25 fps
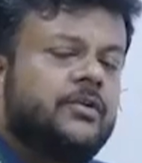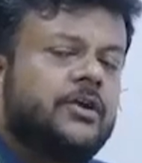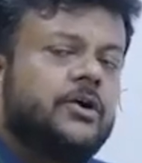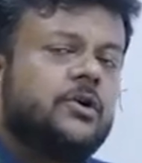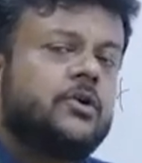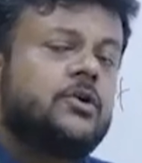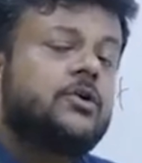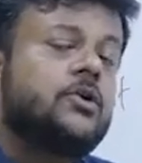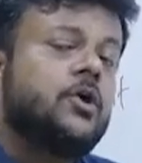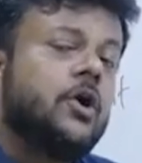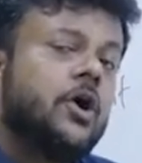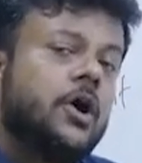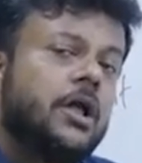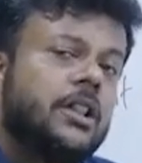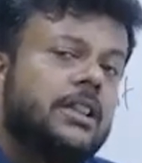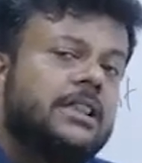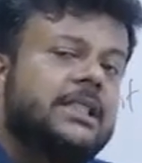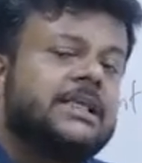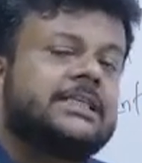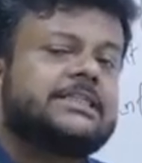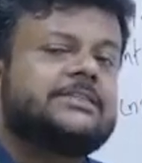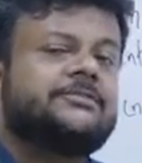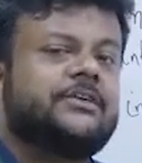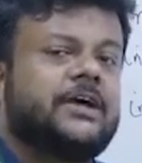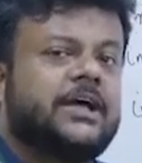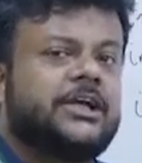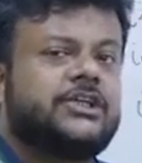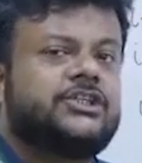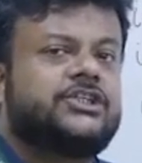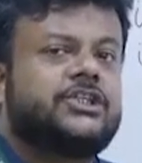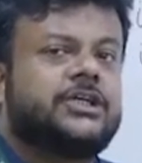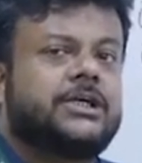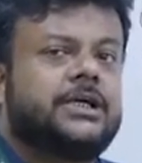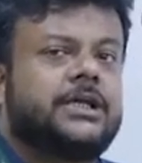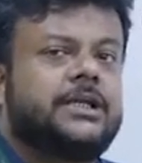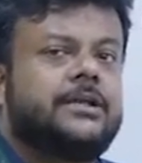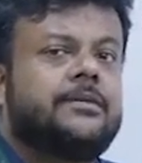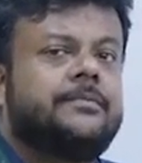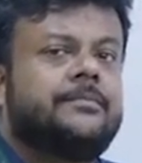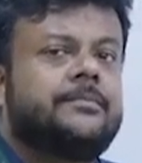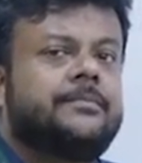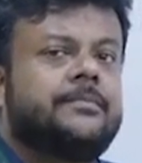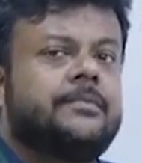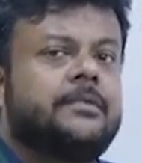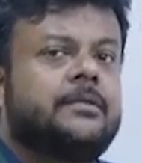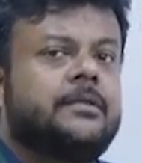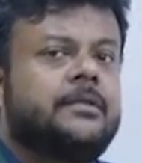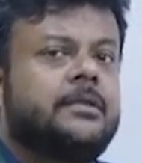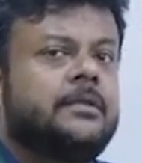will call this function,